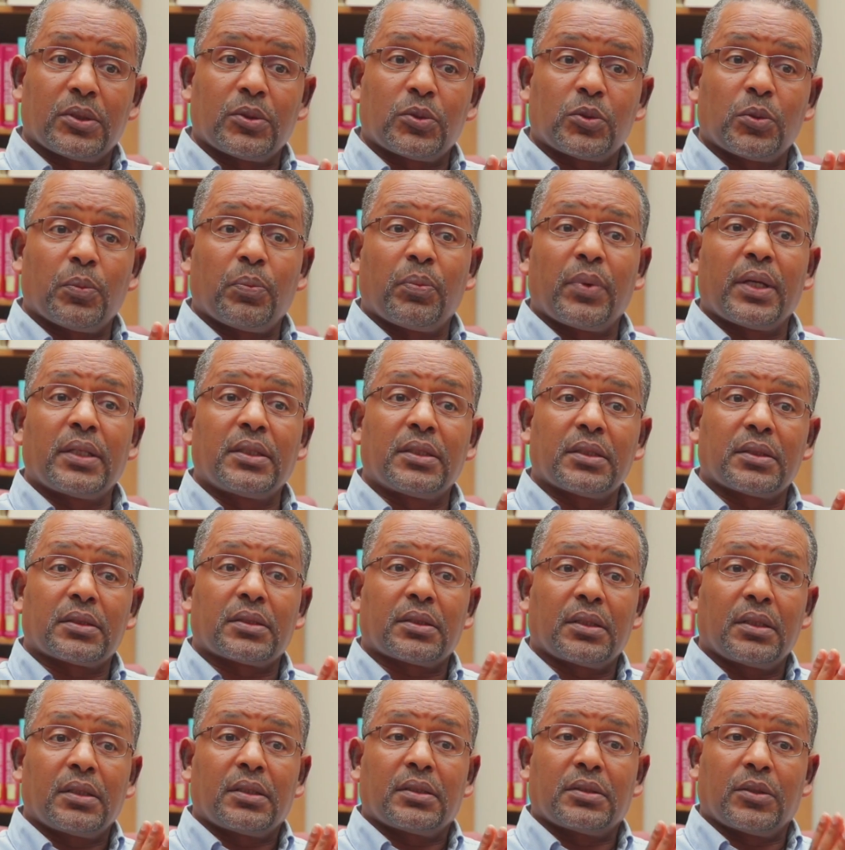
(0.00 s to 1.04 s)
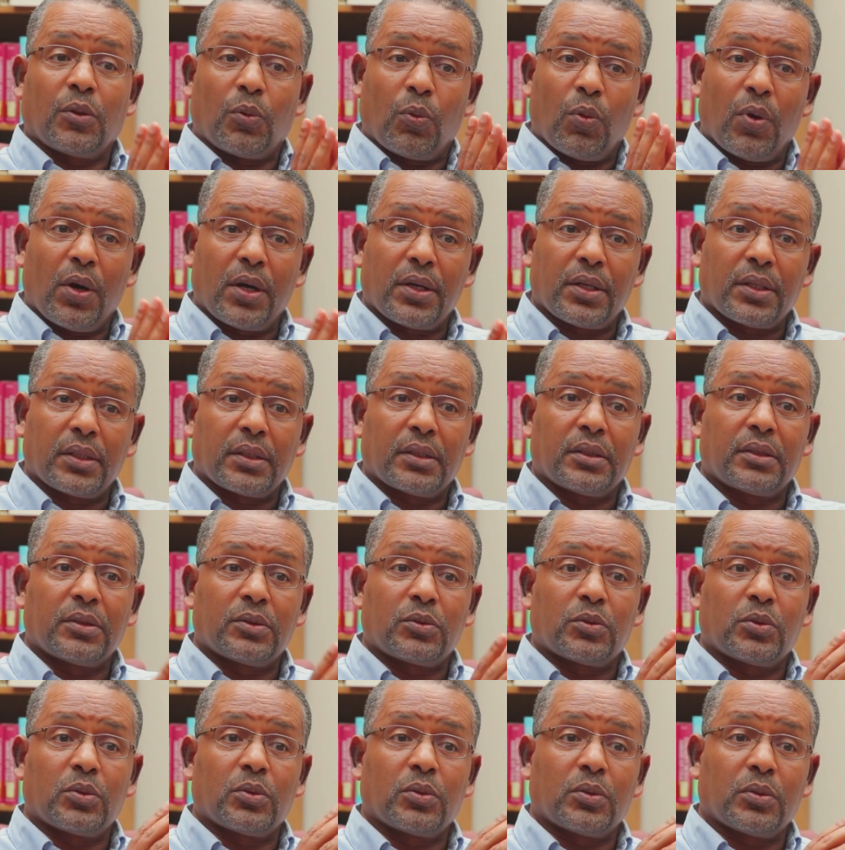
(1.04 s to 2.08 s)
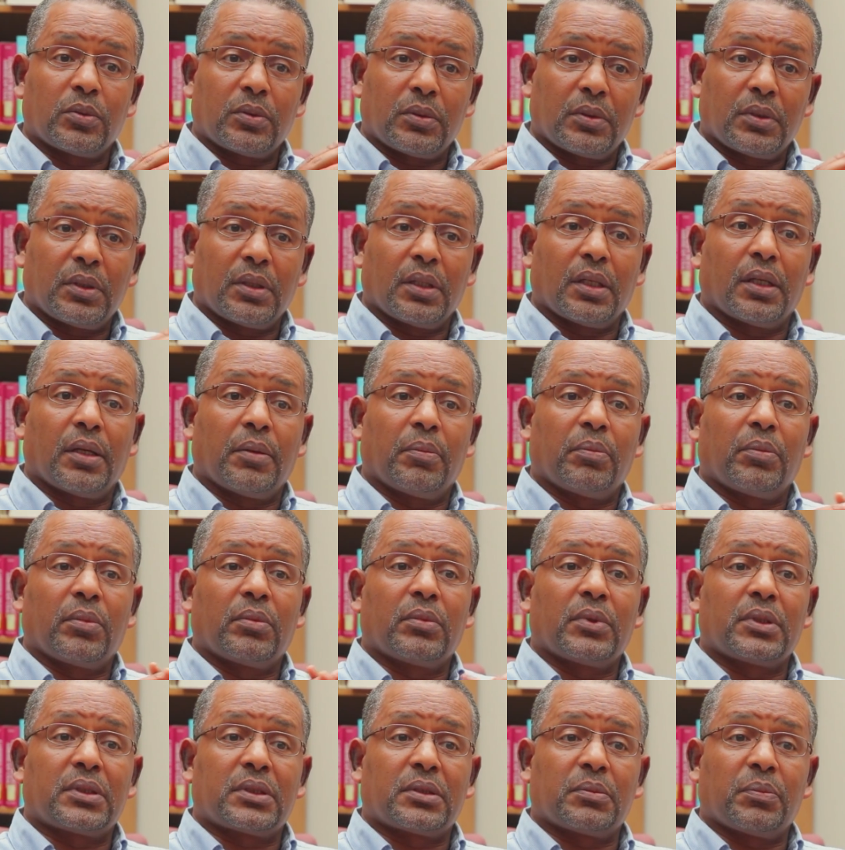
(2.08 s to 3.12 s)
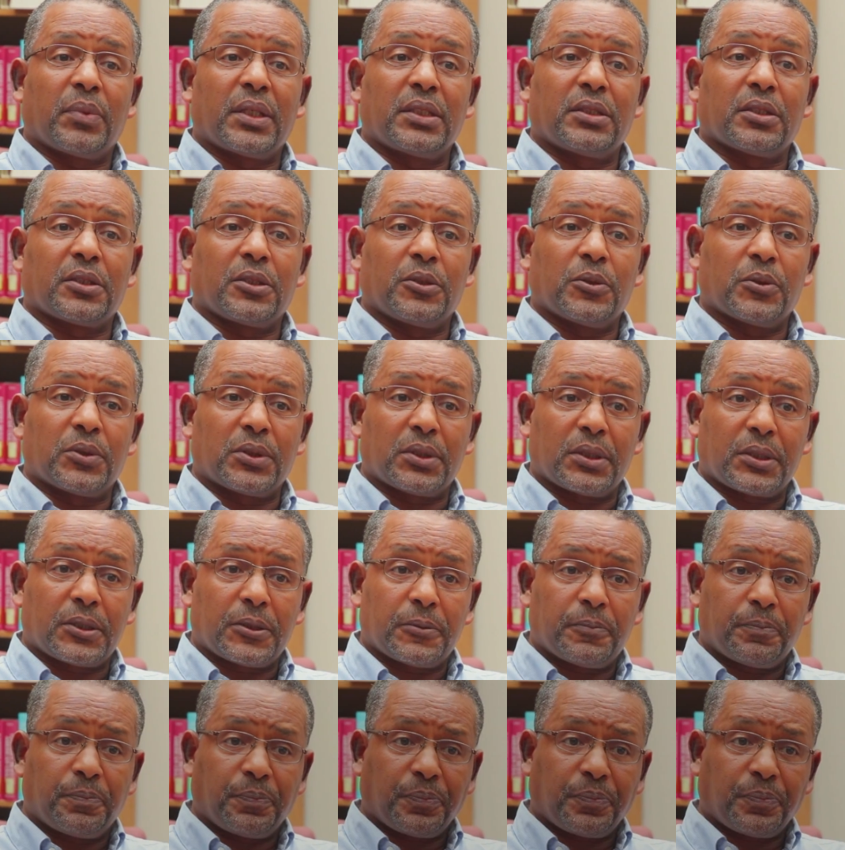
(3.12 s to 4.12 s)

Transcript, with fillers: into major, the water into um, its major uses.